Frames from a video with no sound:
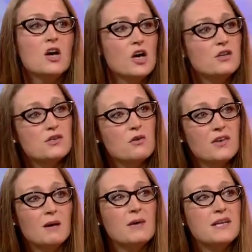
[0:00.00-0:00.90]
And so
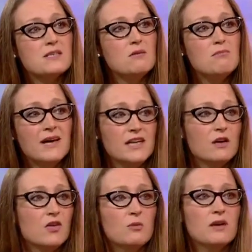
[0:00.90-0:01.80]
that means that many
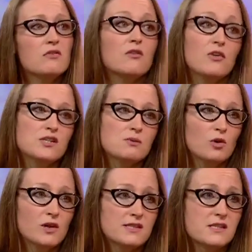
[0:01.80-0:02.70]
of them, even the very
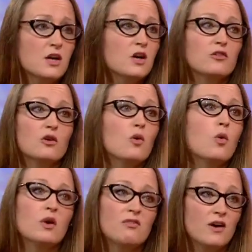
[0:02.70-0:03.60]
smallest, don't
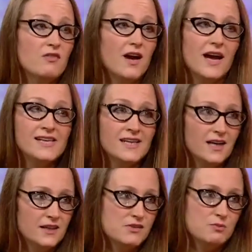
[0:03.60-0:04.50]
qualify for any
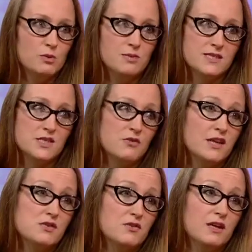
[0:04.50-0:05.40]
kind of small business
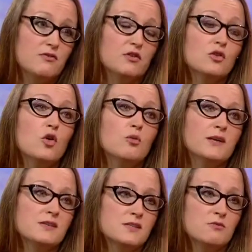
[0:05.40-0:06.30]
rates relief at all,
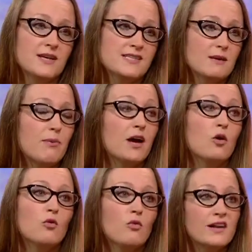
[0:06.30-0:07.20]
because the rates they pay are
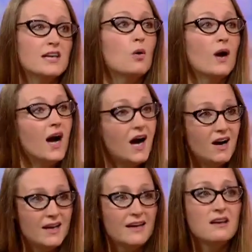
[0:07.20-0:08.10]
already quite
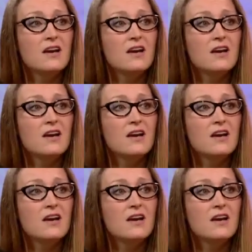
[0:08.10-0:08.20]
high.